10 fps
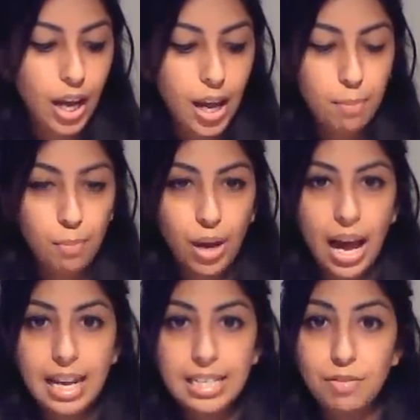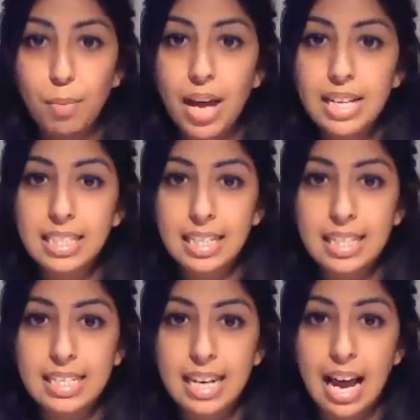Um, and if a person
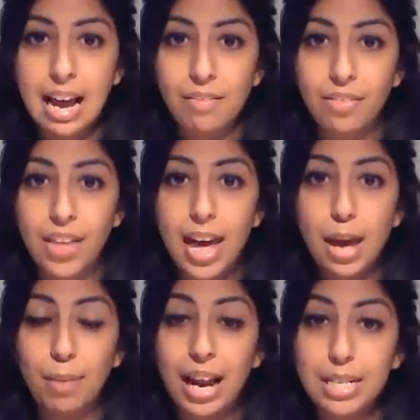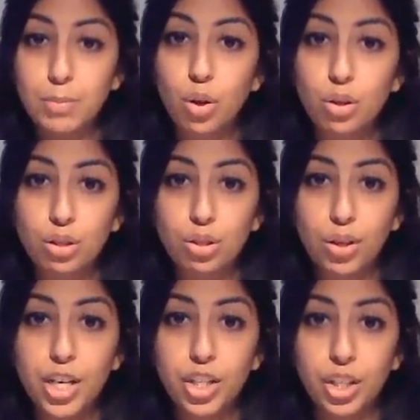needs to have their plasma
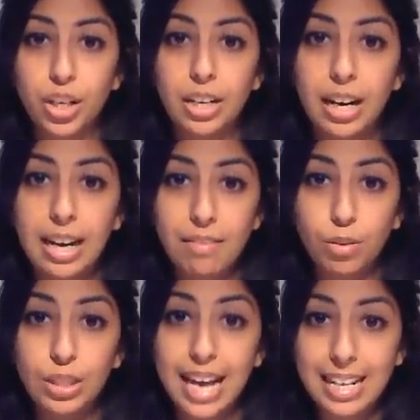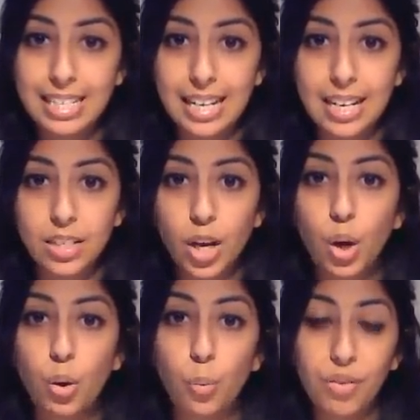concentration level tested
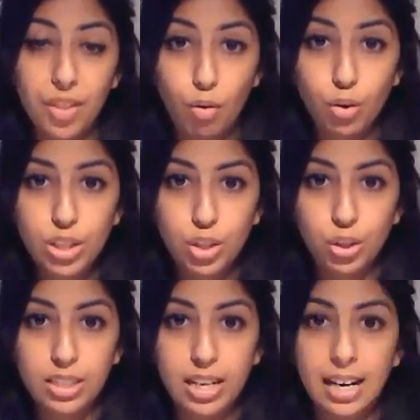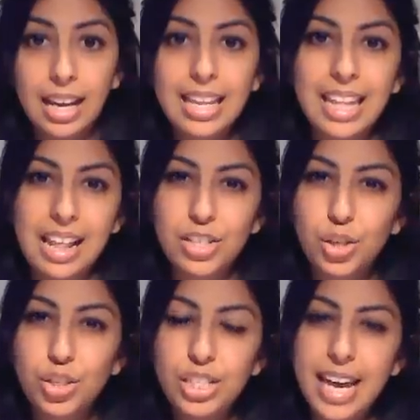with their ondigoxin, then that's
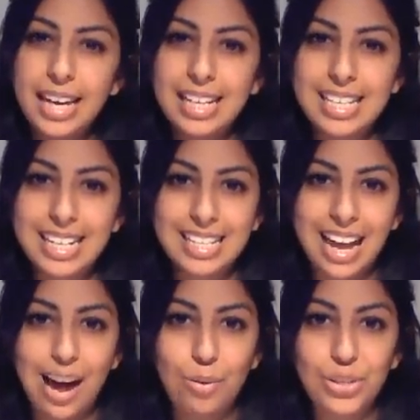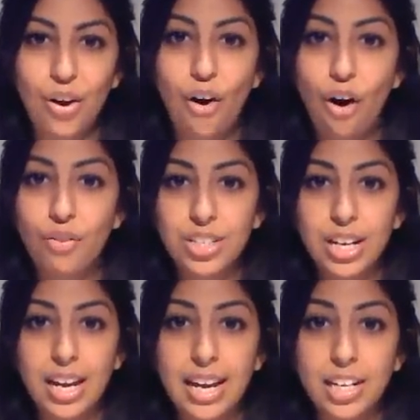usually taken six hours
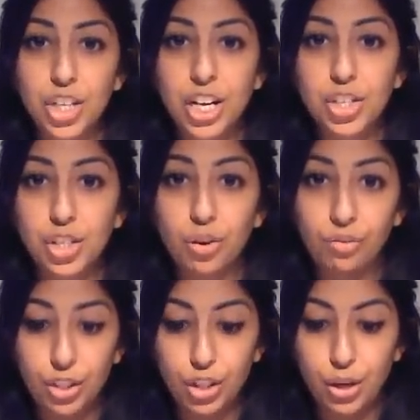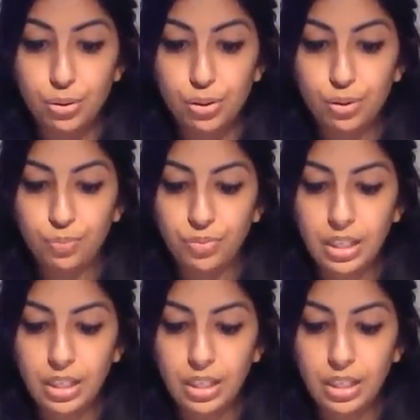after ingestion of the dose.